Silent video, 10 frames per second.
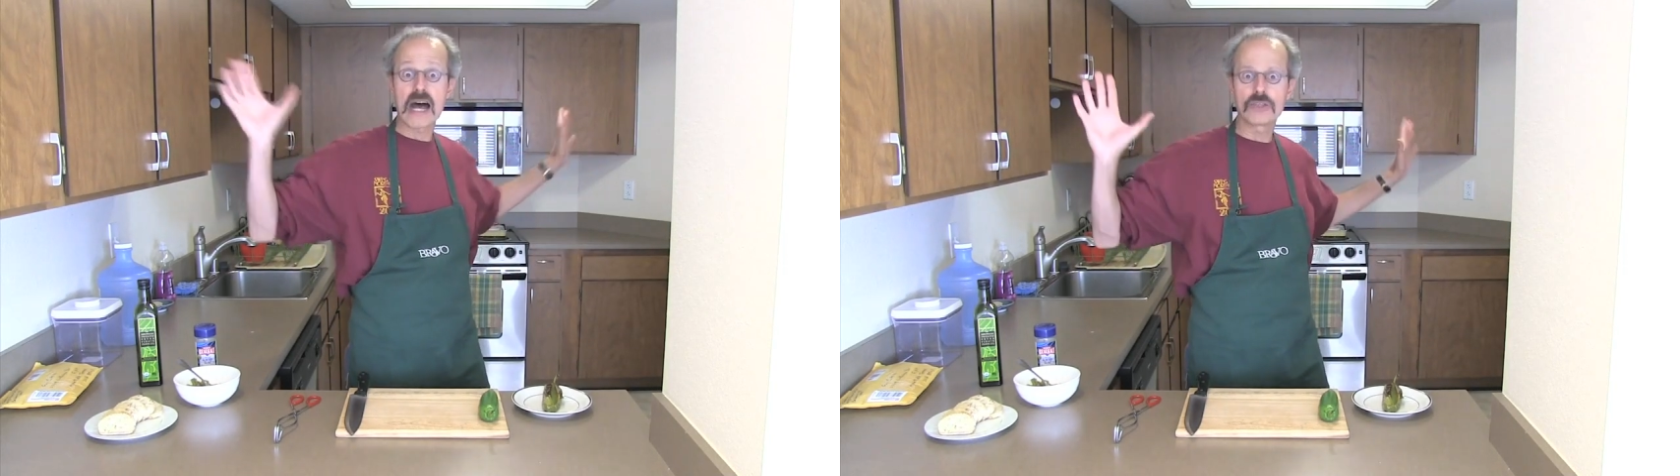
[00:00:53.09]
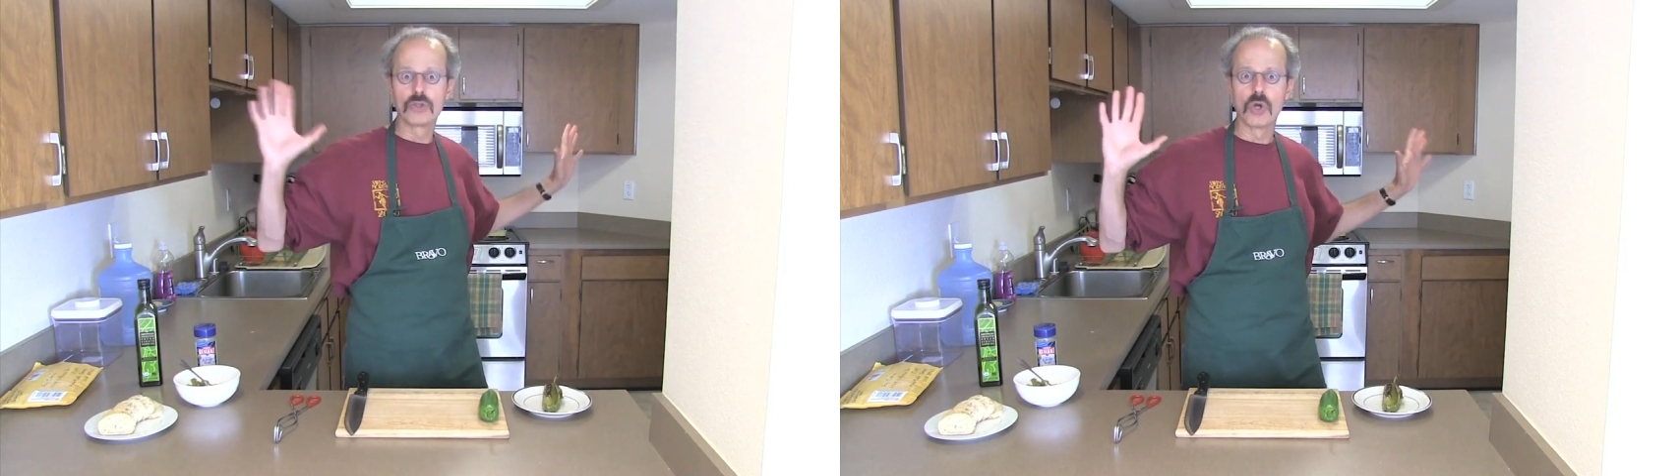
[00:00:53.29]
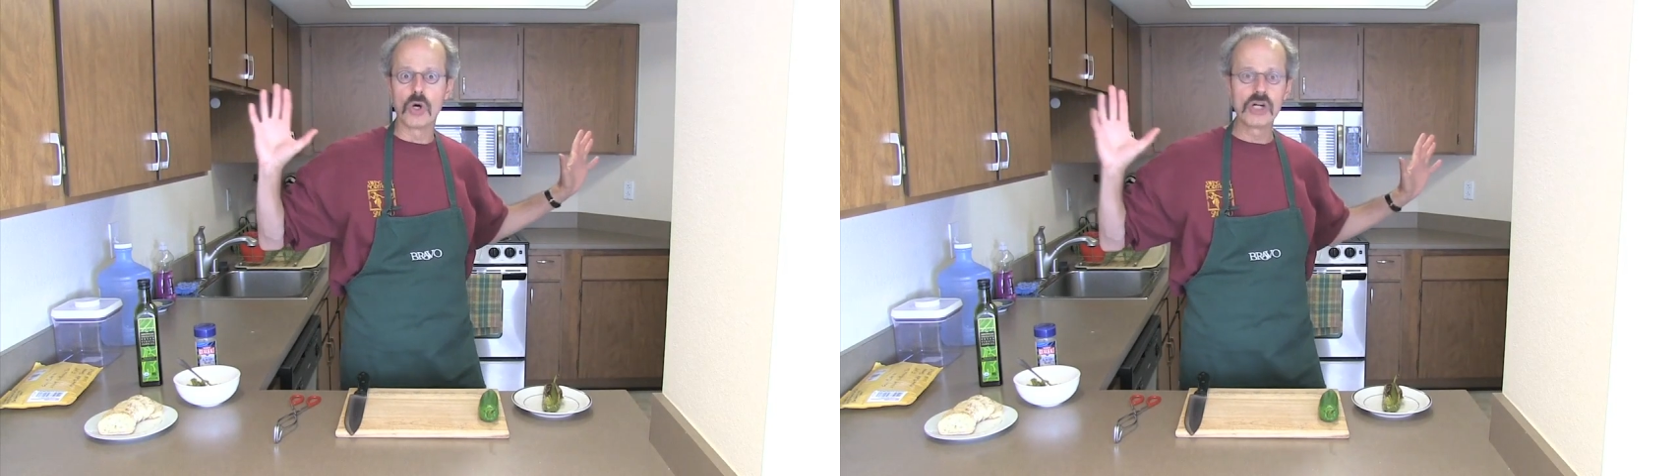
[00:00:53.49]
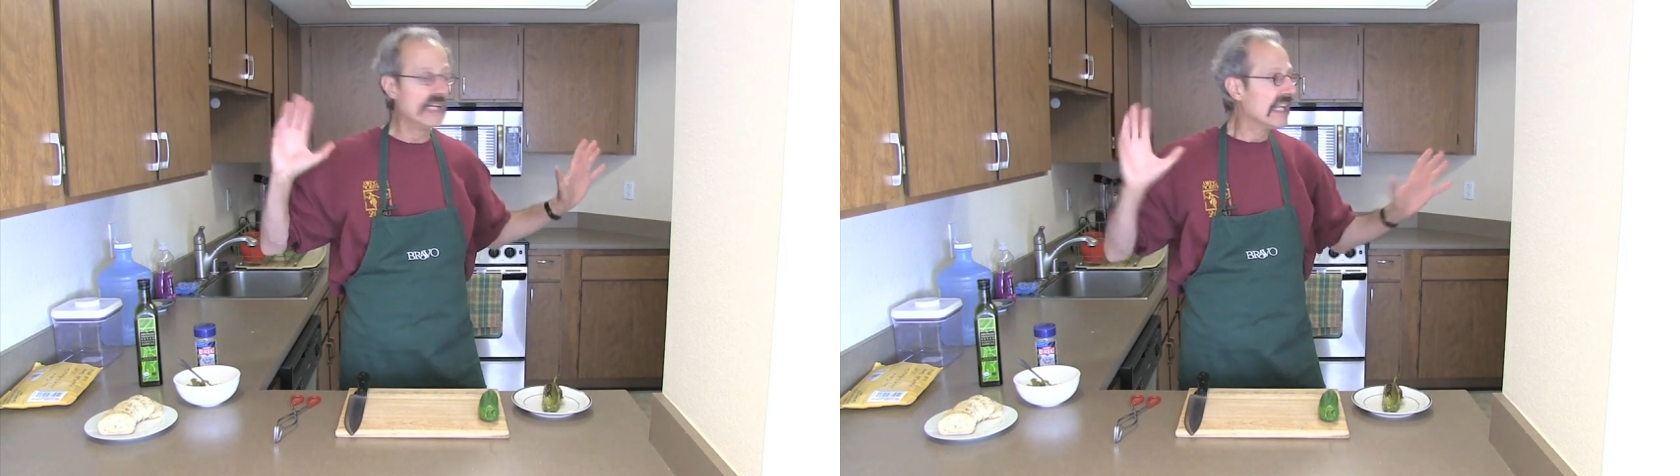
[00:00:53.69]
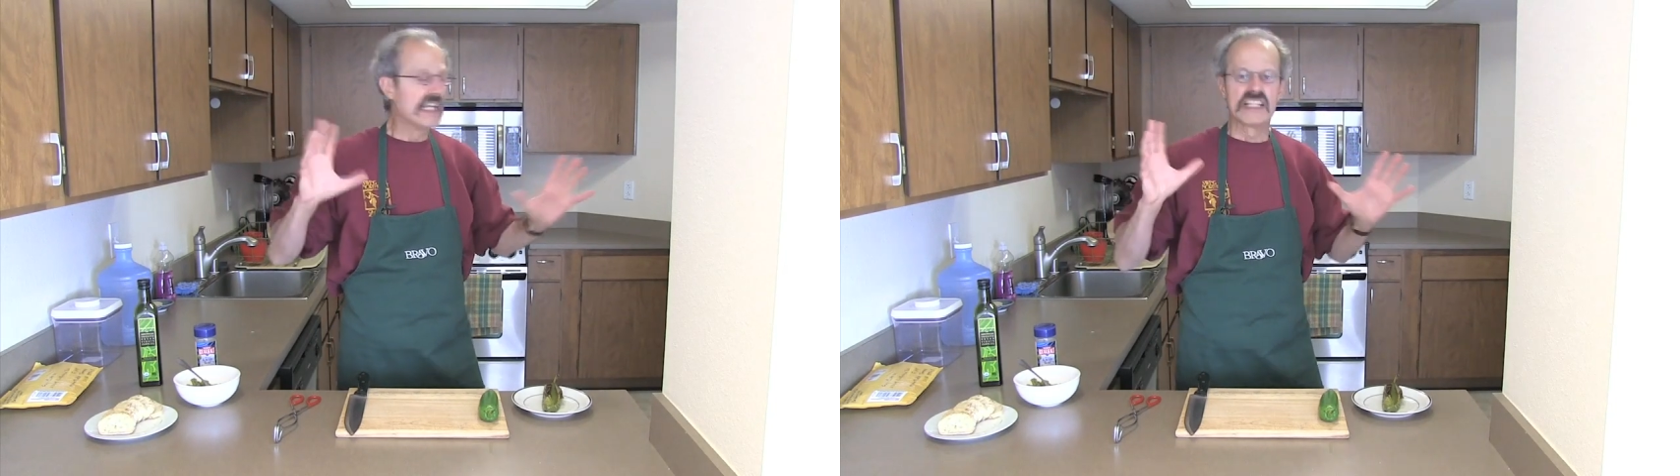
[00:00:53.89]
condo
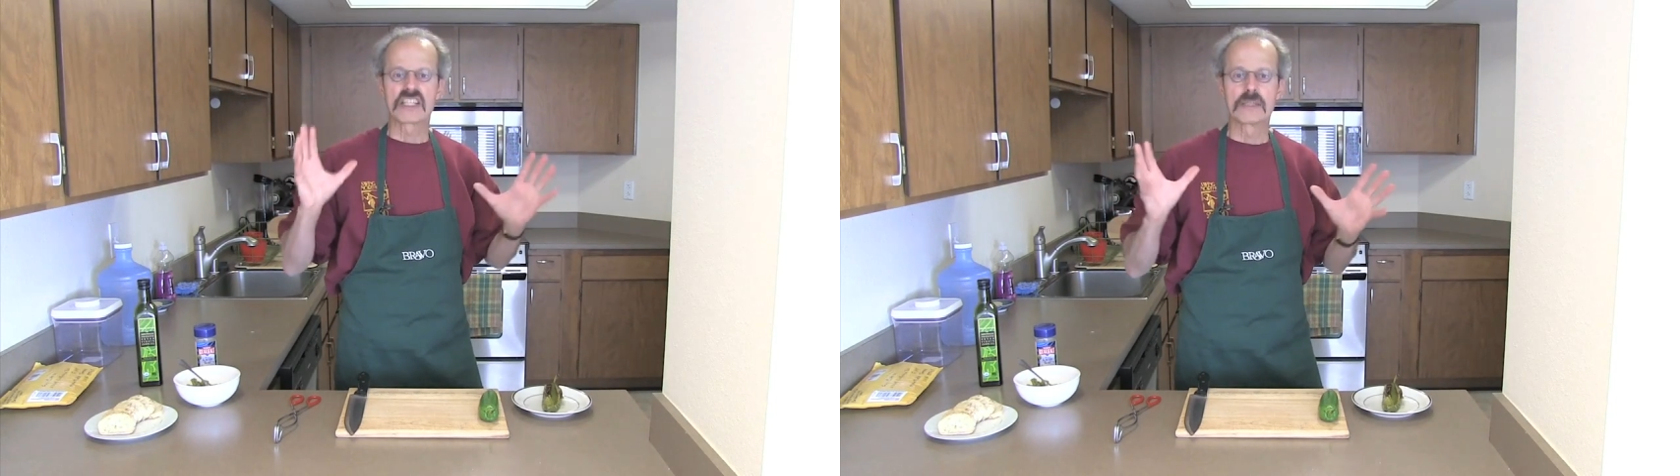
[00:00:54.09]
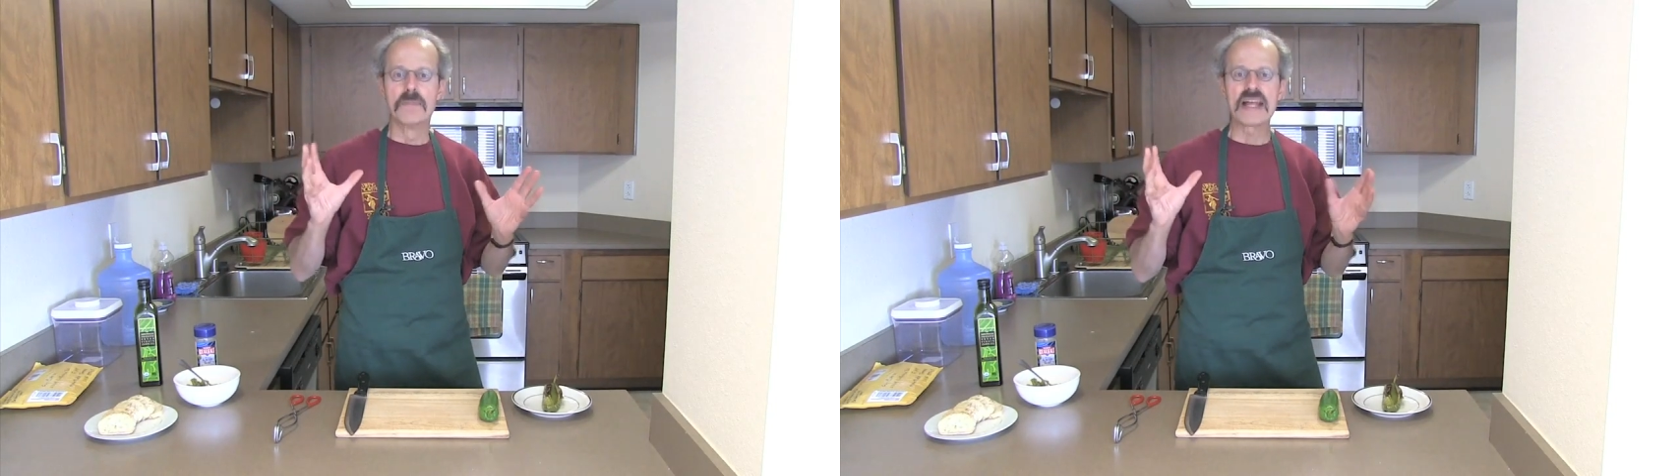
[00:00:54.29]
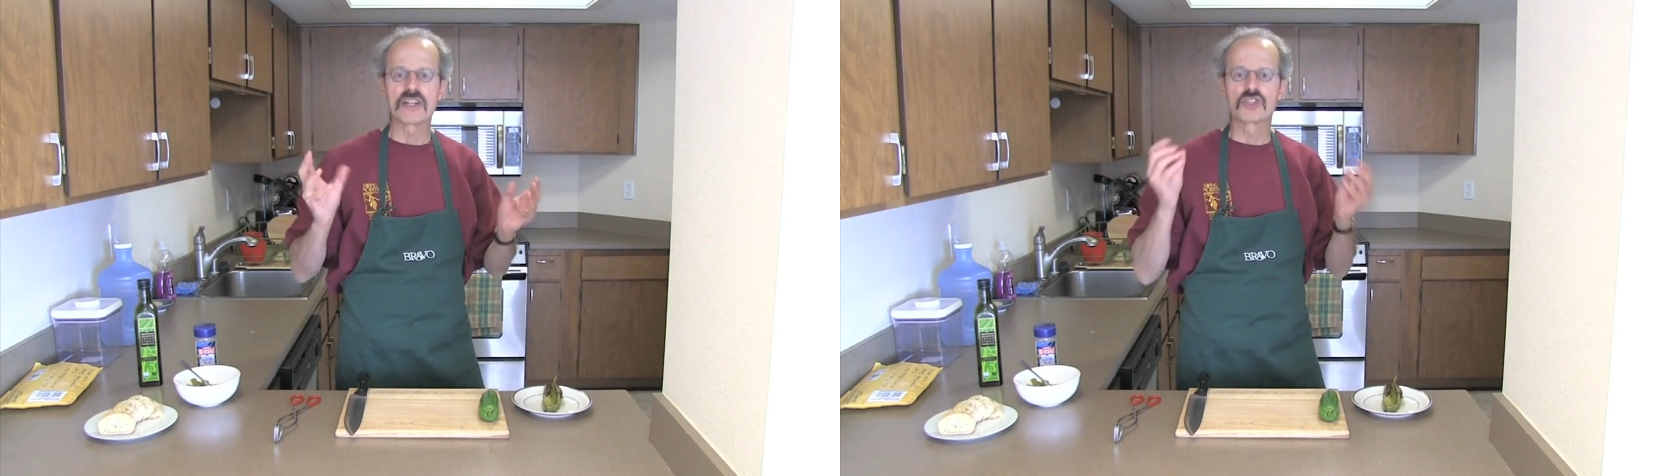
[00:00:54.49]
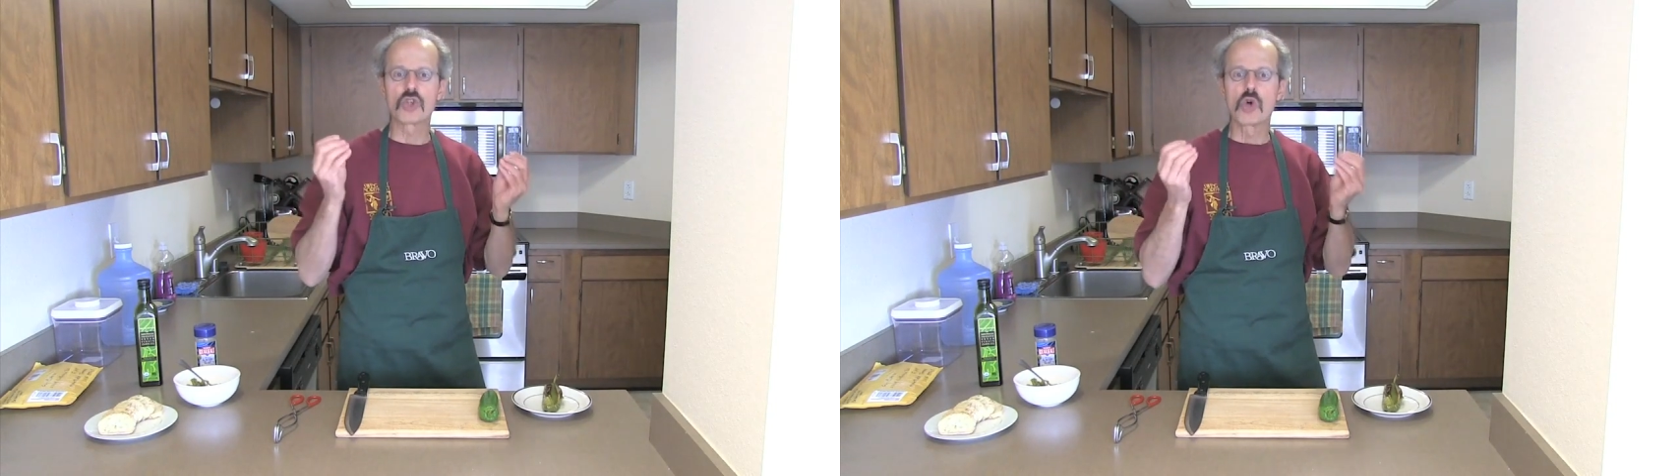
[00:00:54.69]
smells